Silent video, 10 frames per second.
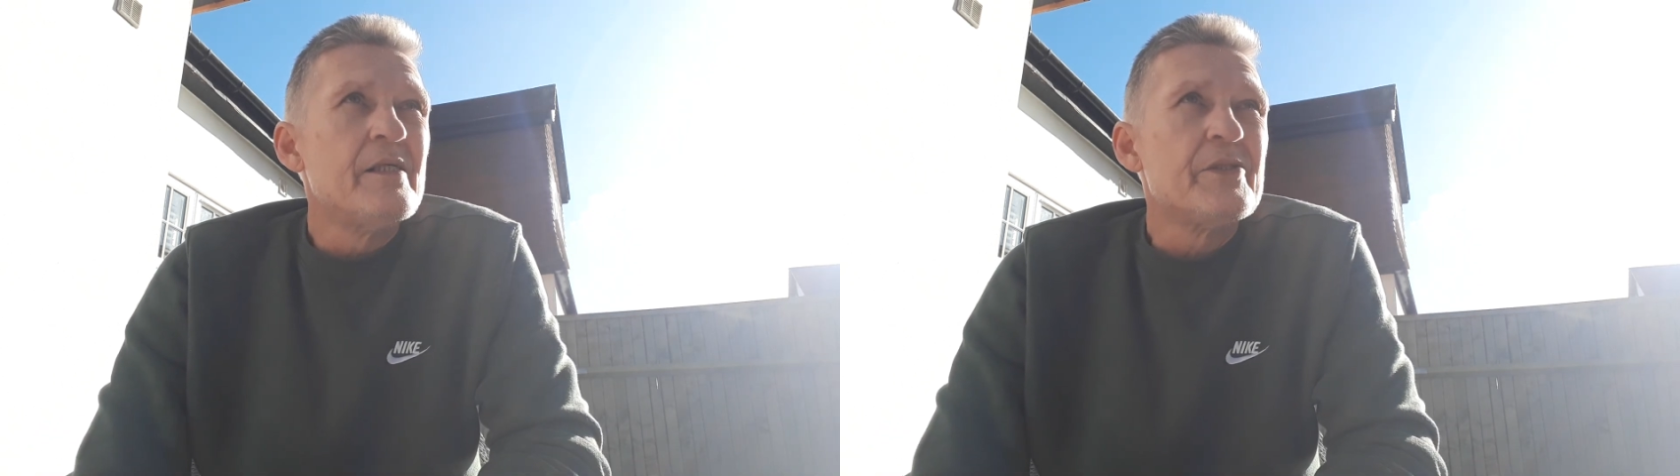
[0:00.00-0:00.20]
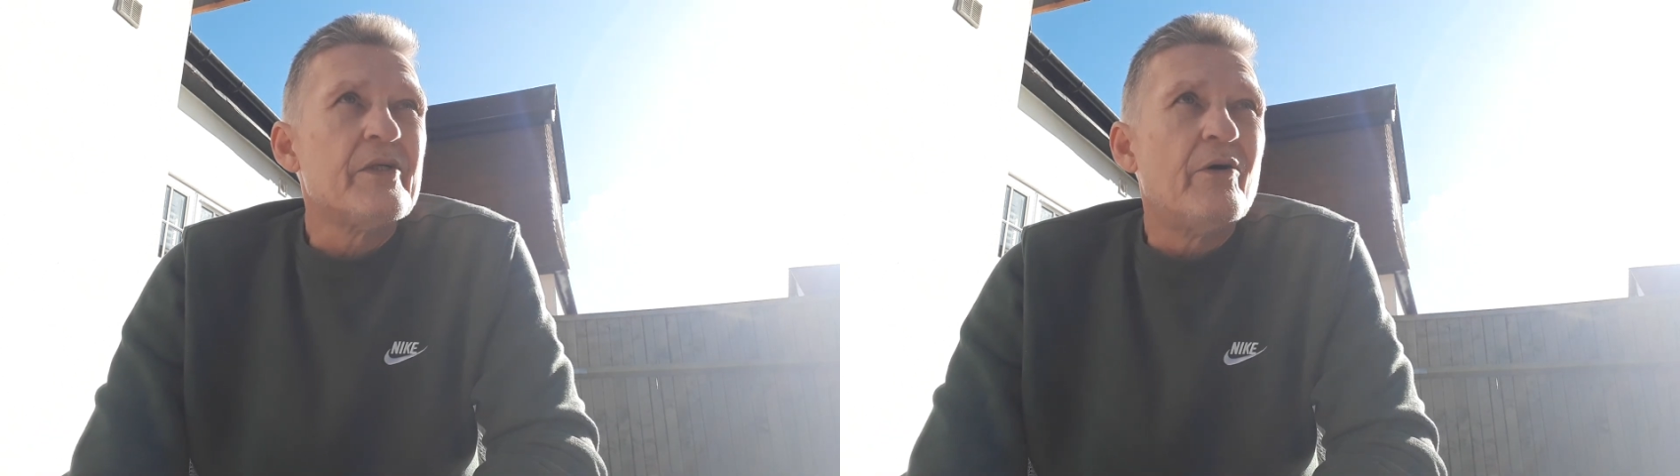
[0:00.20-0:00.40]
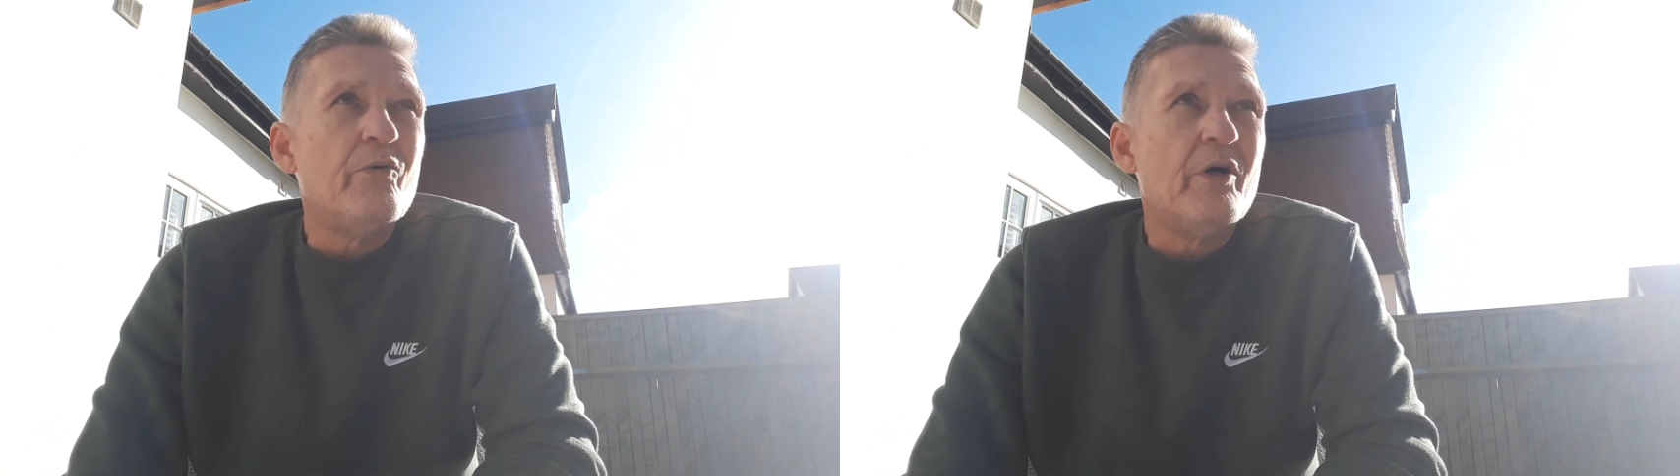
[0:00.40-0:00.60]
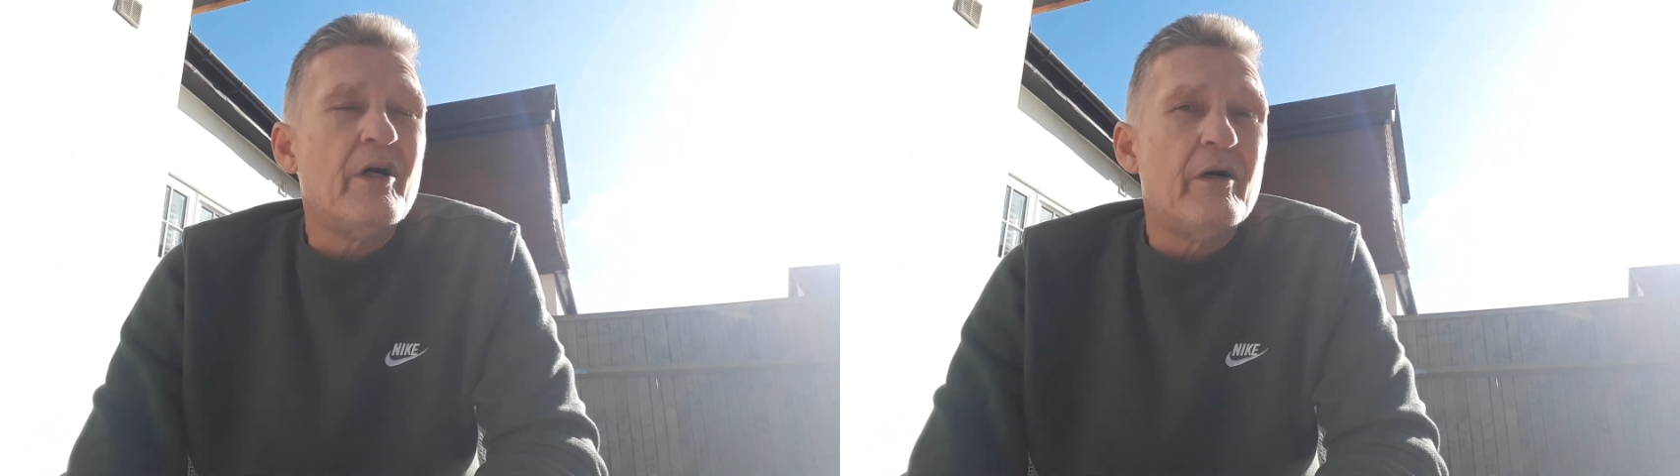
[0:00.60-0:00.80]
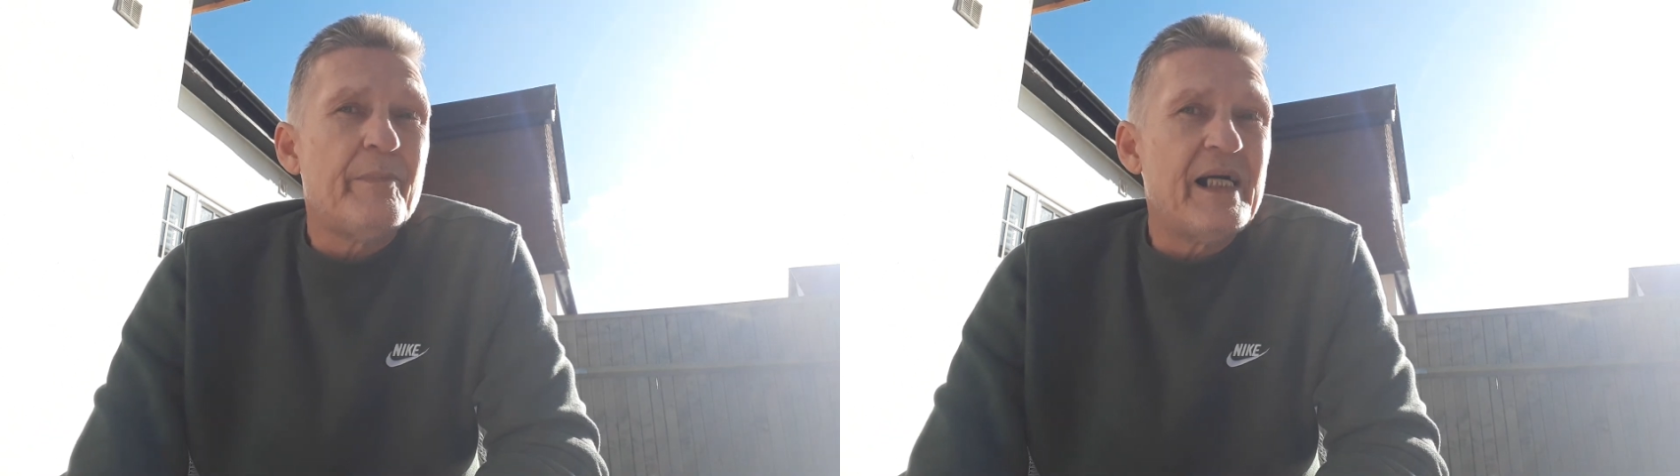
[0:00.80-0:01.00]

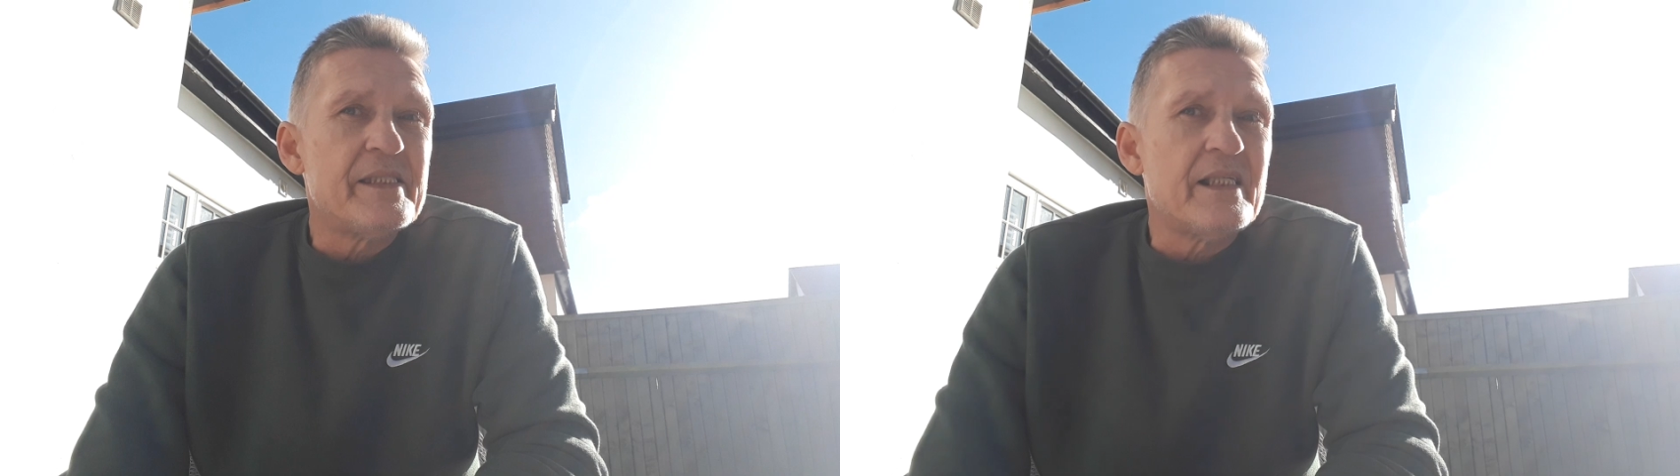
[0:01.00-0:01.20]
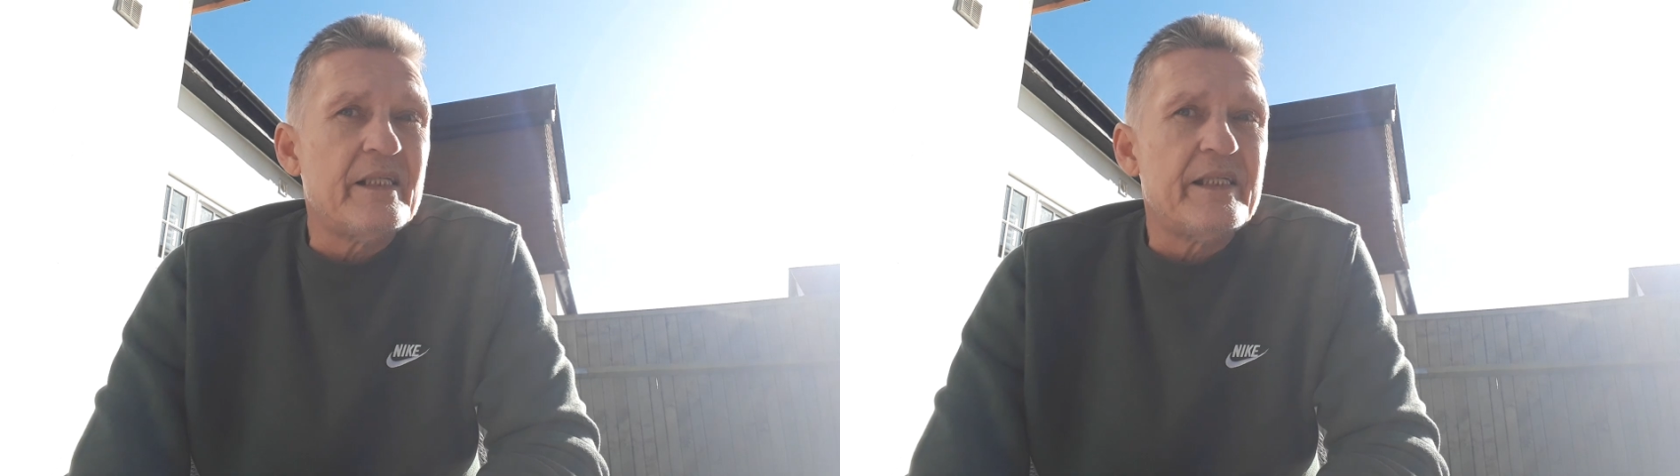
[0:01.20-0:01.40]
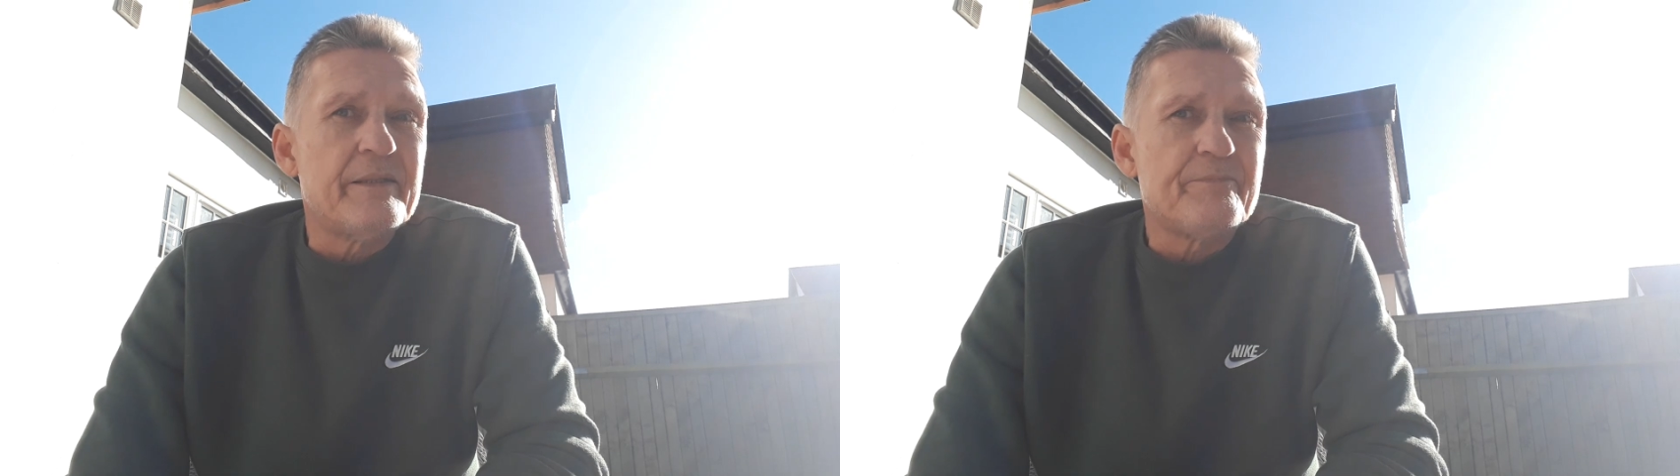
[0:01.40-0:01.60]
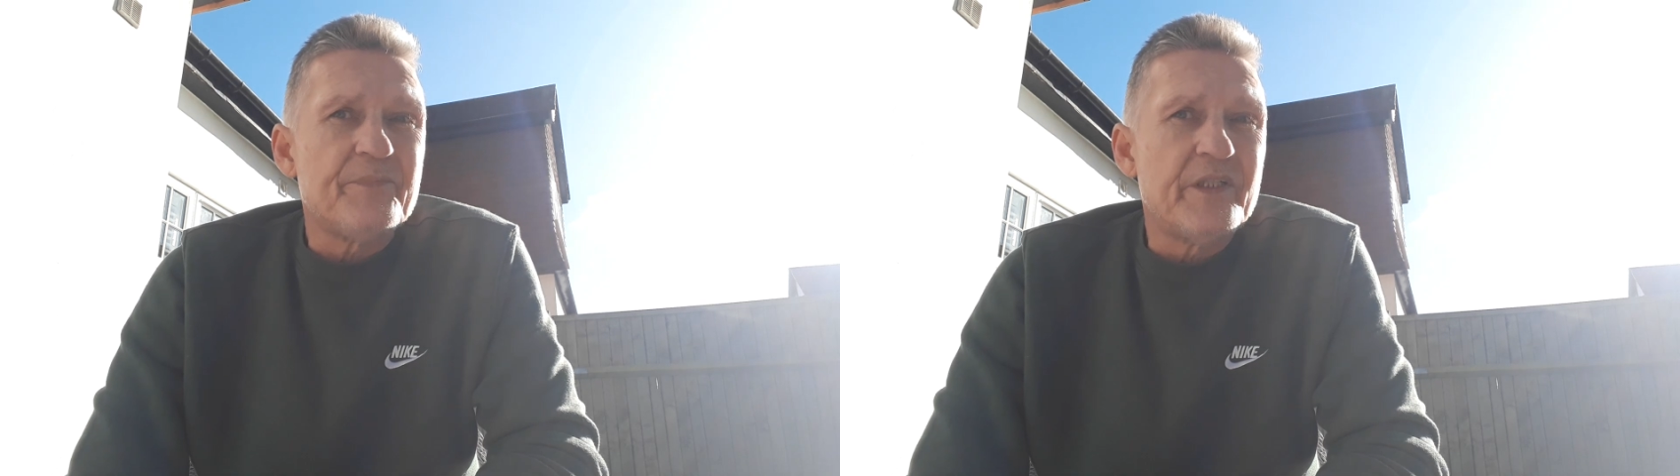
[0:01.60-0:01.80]
So basically,